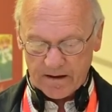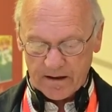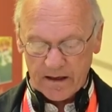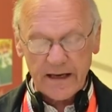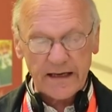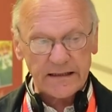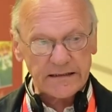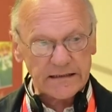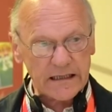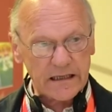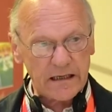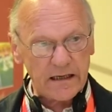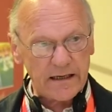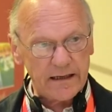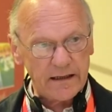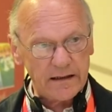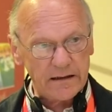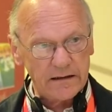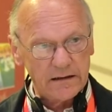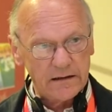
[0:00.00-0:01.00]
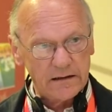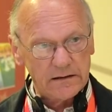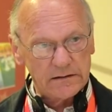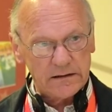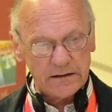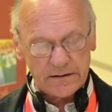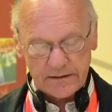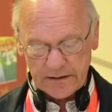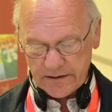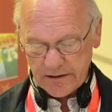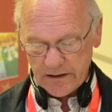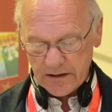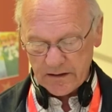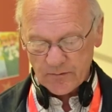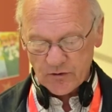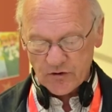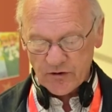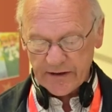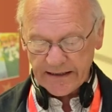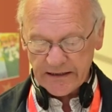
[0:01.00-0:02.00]
Here it's clear that the
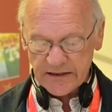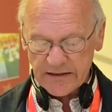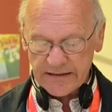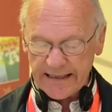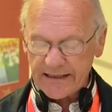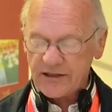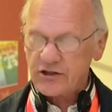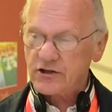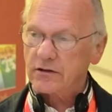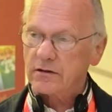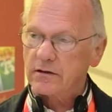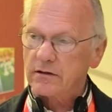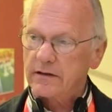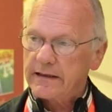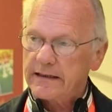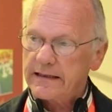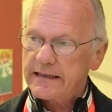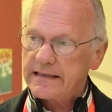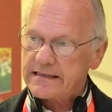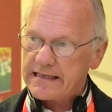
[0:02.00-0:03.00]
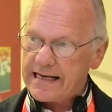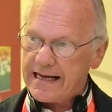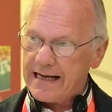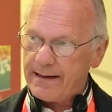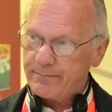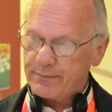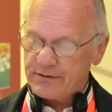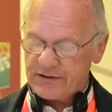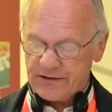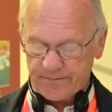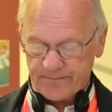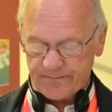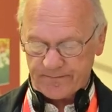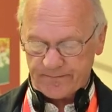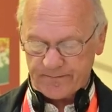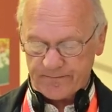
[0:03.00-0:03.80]
term transnational is apt,